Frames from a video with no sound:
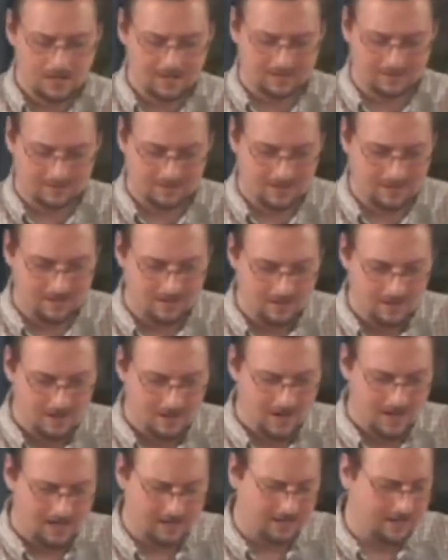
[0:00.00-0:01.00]
And
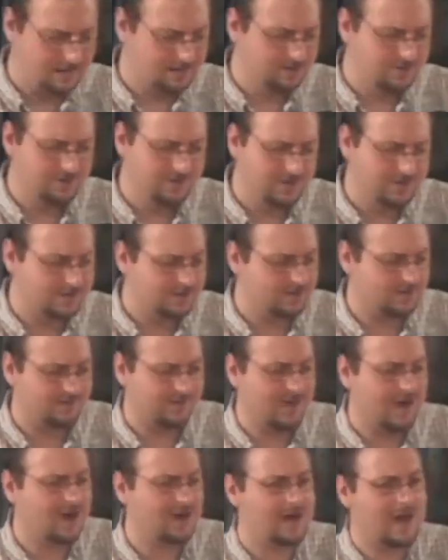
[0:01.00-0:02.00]
And I knew that the
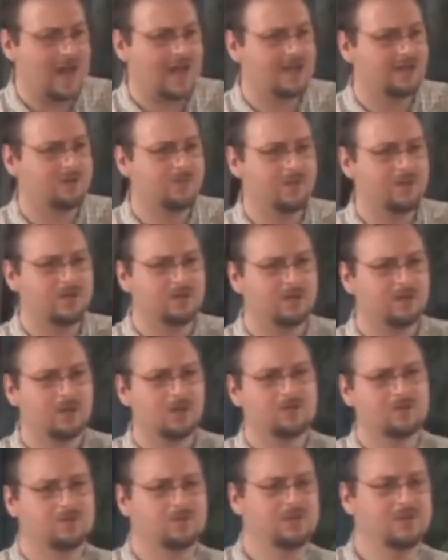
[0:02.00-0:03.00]
fire had to be
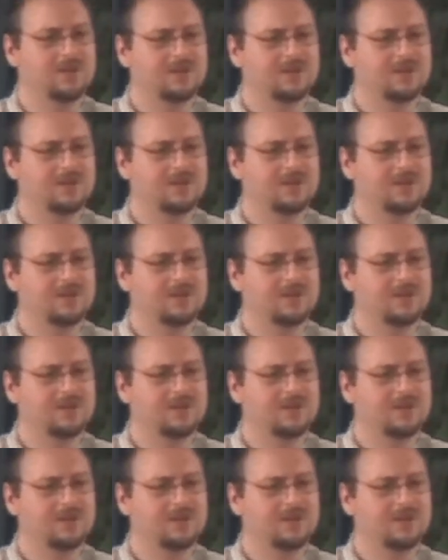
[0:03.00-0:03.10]
close